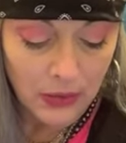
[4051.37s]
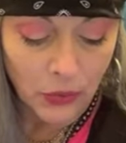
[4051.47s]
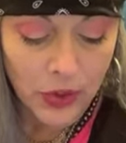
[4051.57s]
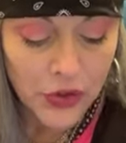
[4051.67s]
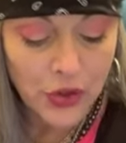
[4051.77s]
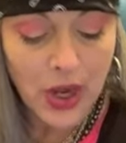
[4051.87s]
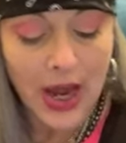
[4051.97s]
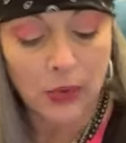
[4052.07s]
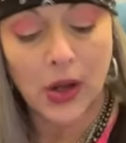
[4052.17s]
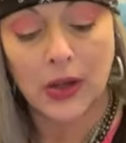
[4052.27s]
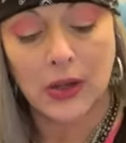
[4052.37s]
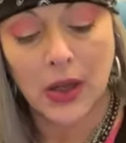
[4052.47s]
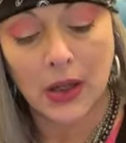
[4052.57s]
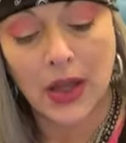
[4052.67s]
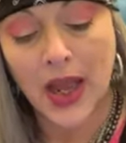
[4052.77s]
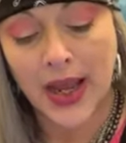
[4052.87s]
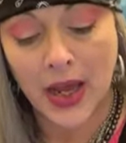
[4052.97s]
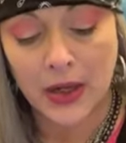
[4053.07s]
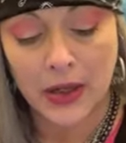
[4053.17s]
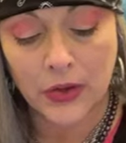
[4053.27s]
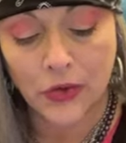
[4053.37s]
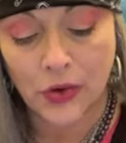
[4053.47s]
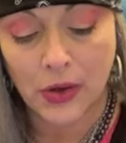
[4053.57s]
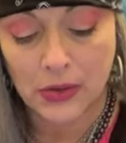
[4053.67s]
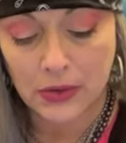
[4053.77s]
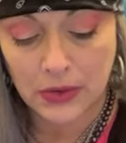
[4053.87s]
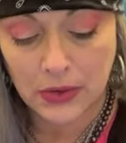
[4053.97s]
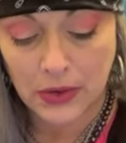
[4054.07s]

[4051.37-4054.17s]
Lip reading: Where's your Chiron, chaotic control?